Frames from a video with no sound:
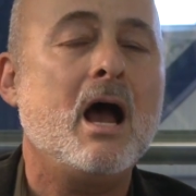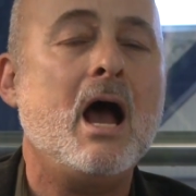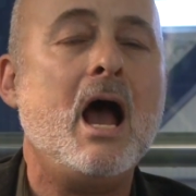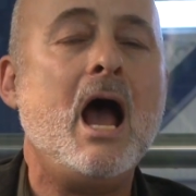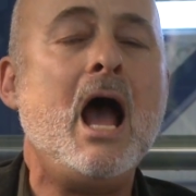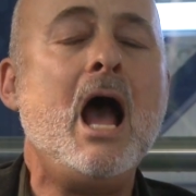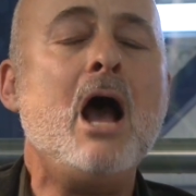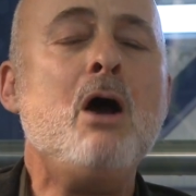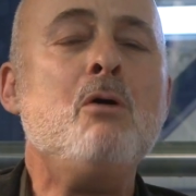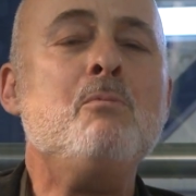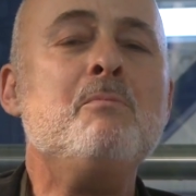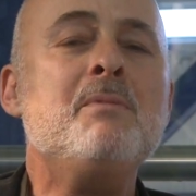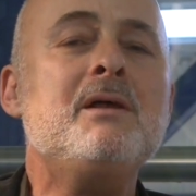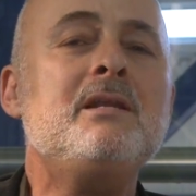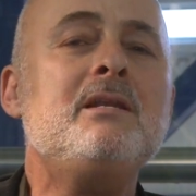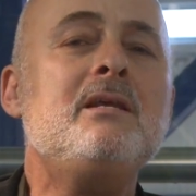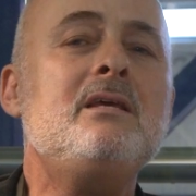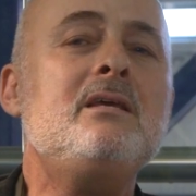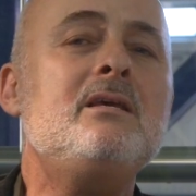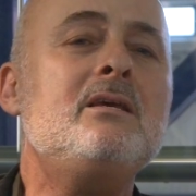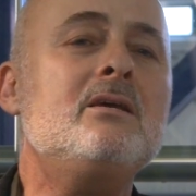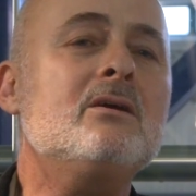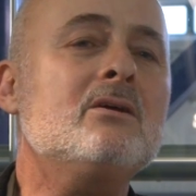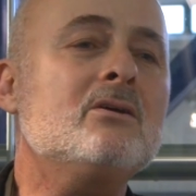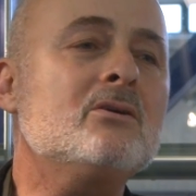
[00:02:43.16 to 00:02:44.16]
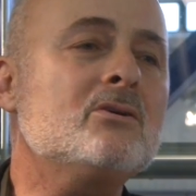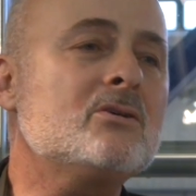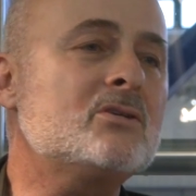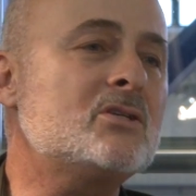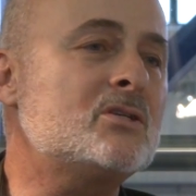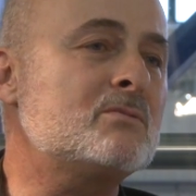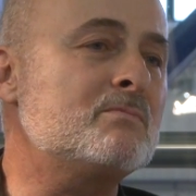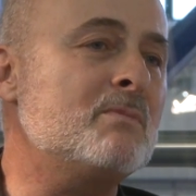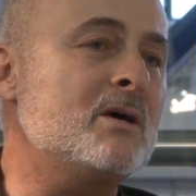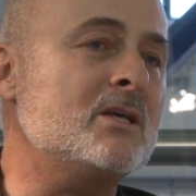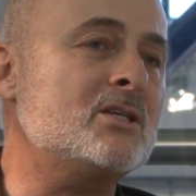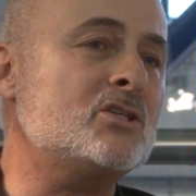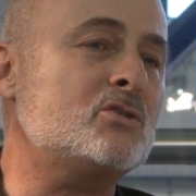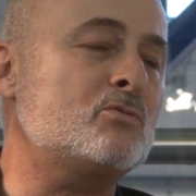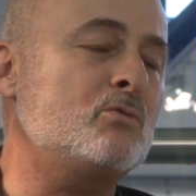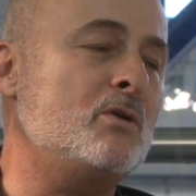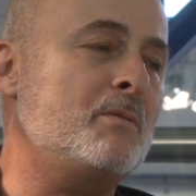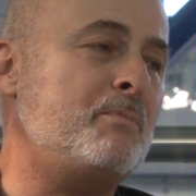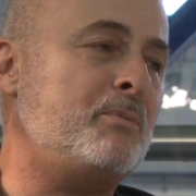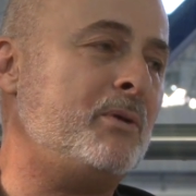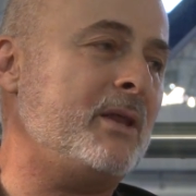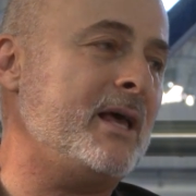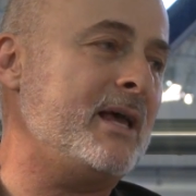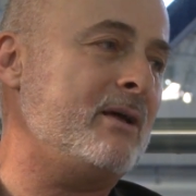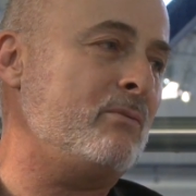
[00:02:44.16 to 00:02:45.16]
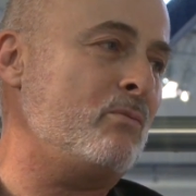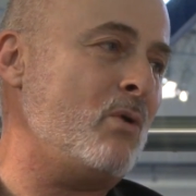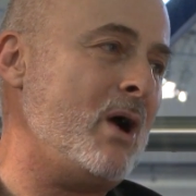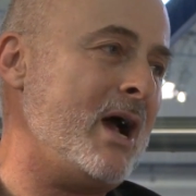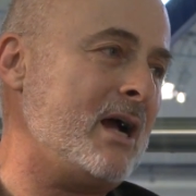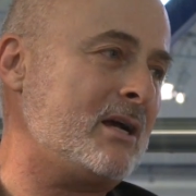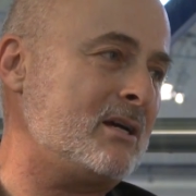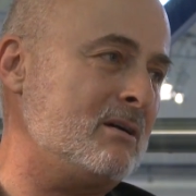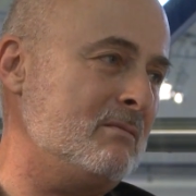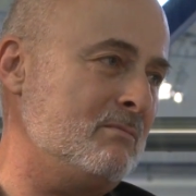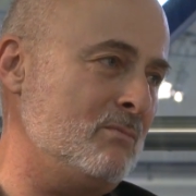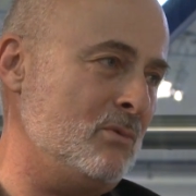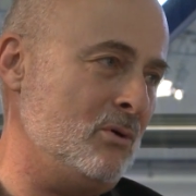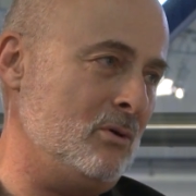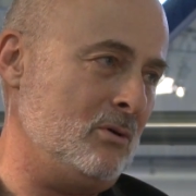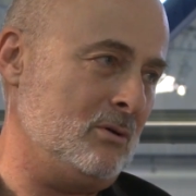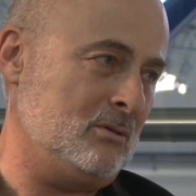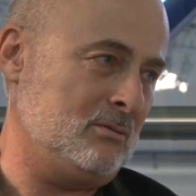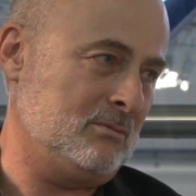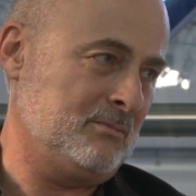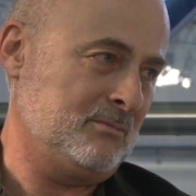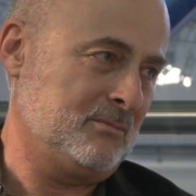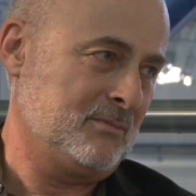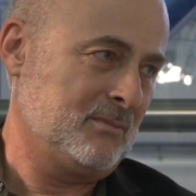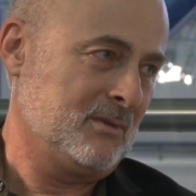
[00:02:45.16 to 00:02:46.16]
How many years must we play Whack-A-Mole?